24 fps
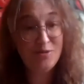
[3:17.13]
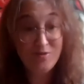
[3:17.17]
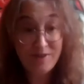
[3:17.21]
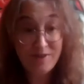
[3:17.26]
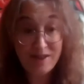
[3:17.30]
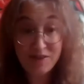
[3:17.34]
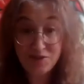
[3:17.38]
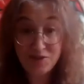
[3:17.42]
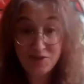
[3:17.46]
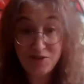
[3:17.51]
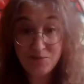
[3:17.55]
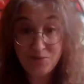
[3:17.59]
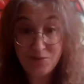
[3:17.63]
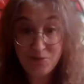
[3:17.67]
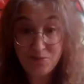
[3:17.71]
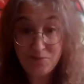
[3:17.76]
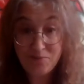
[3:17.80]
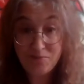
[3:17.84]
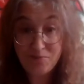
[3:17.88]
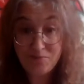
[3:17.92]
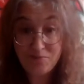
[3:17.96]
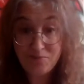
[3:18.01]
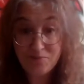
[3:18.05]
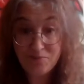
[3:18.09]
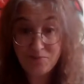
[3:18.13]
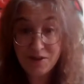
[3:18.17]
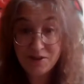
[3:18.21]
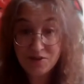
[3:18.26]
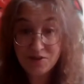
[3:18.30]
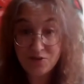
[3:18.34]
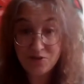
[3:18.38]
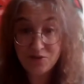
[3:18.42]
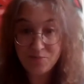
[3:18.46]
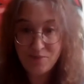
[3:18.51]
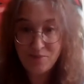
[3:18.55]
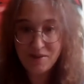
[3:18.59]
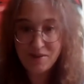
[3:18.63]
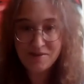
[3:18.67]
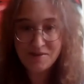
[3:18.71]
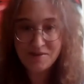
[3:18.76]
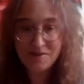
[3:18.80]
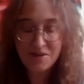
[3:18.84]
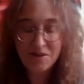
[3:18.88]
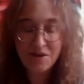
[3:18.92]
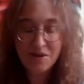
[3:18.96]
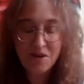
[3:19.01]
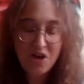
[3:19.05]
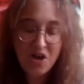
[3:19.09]
rational
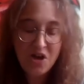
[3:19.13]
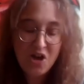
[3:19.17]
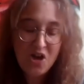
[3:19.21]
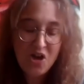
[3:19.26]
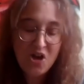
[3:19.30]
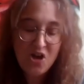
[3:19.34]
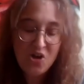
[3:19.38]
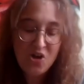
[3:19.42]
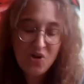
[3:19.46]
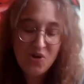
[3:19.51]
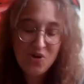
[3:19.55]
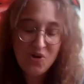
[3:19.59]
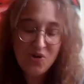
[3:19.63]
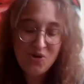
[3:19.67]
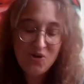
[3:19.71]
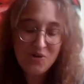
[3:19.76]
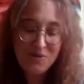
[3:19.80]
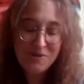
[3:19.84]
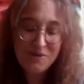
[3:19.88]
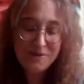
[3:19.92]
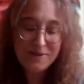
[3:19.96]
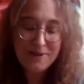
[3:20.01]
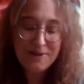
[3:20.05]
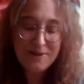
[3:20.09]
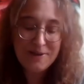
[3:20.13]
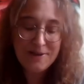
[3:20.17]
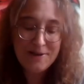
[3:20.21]
person who's